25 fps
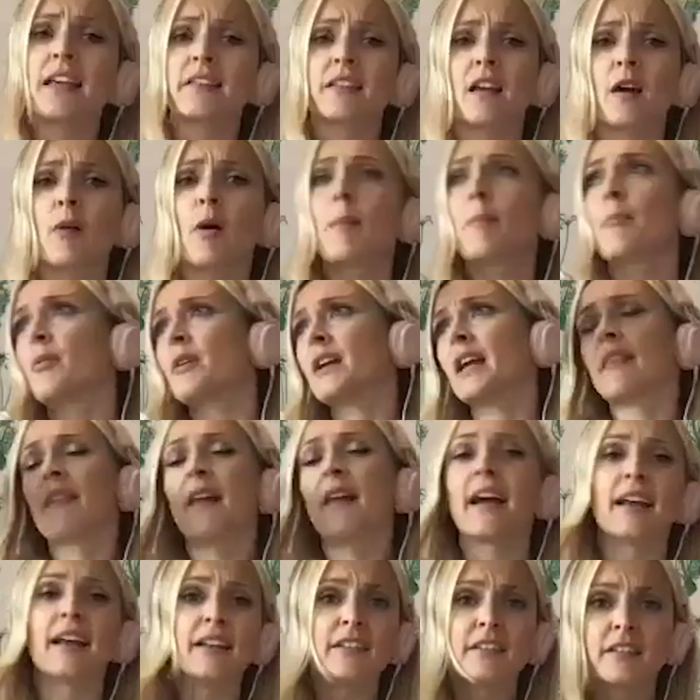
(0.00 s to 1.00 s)
ago, I'm bringing
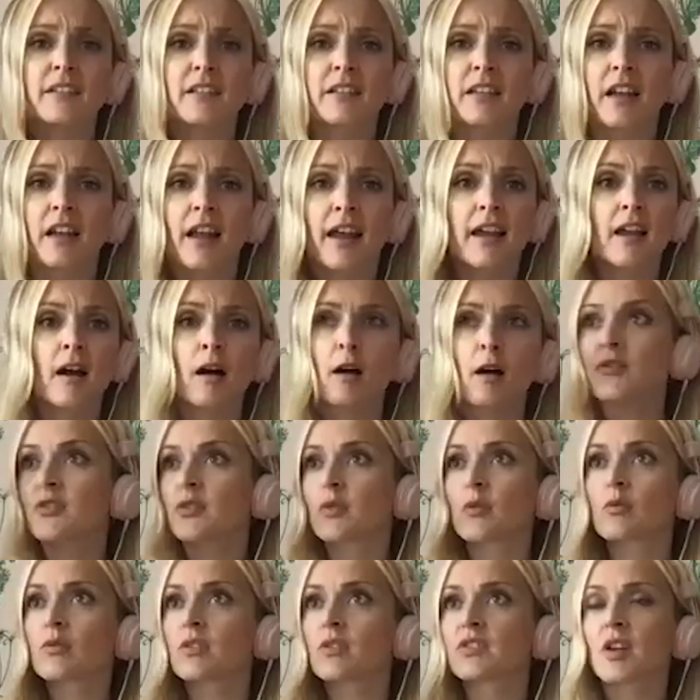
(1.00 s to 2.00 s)
that in today. I'll do
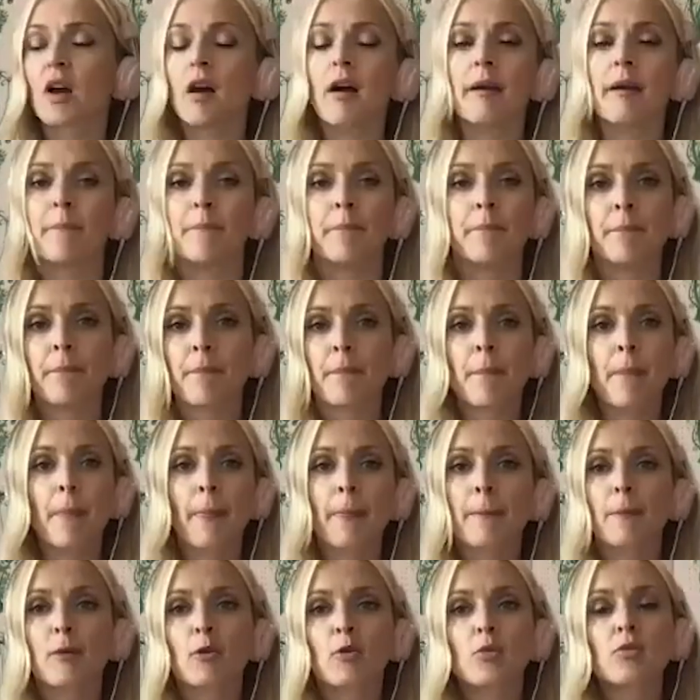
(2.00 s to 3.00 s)
it all the time.
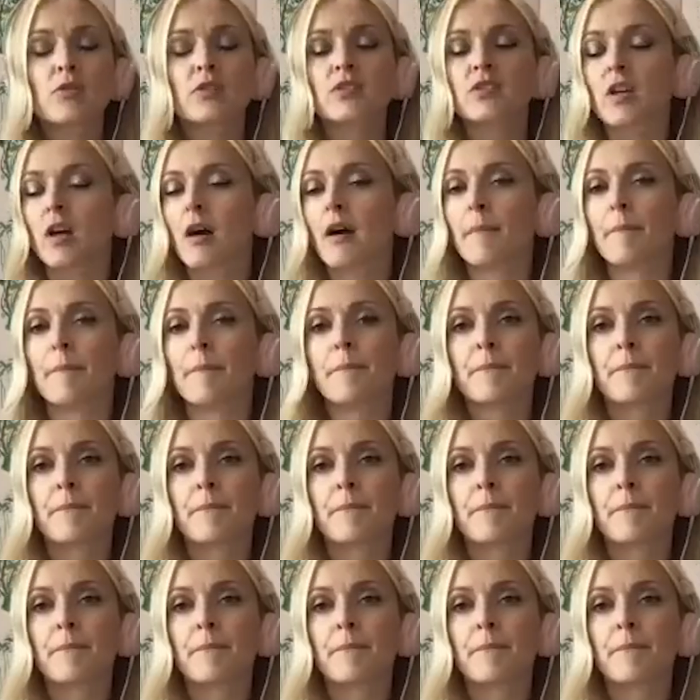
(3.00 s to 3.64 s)
All the time.